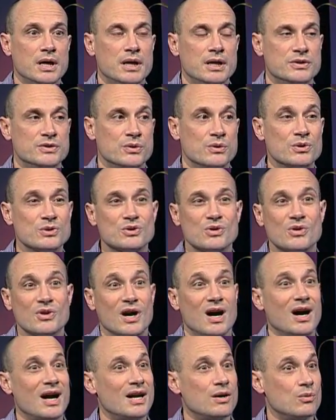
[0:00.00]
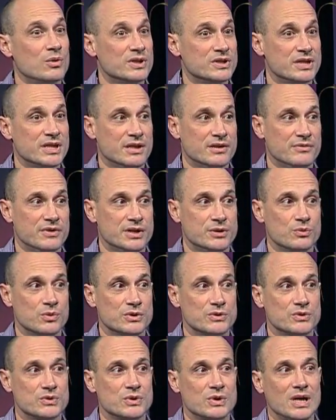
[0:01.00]
And so those are the high risk
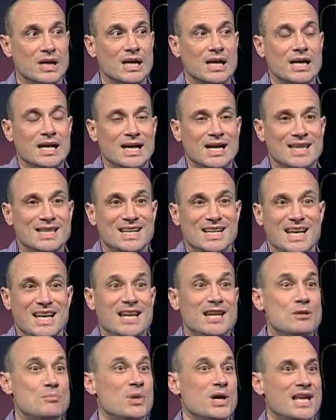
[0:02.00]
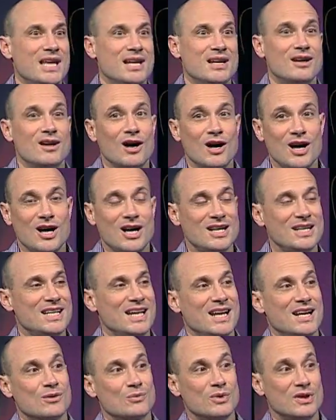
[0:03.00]
individuals. And then anybody in
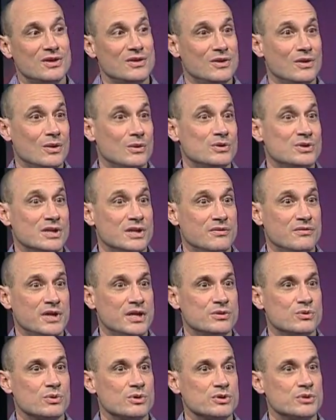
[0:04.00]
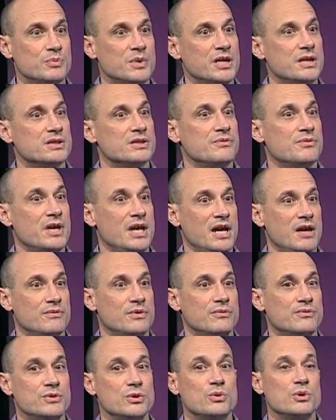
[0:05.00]
contact with those individuals, because if you have
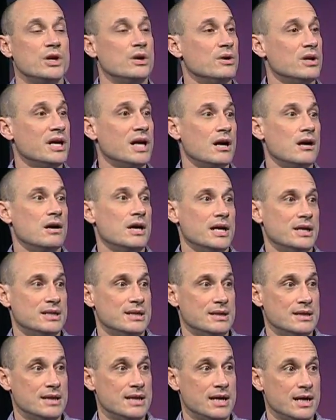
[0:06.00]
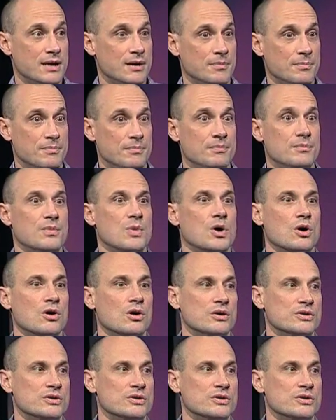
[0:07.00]
the flu, you can carry it to them, are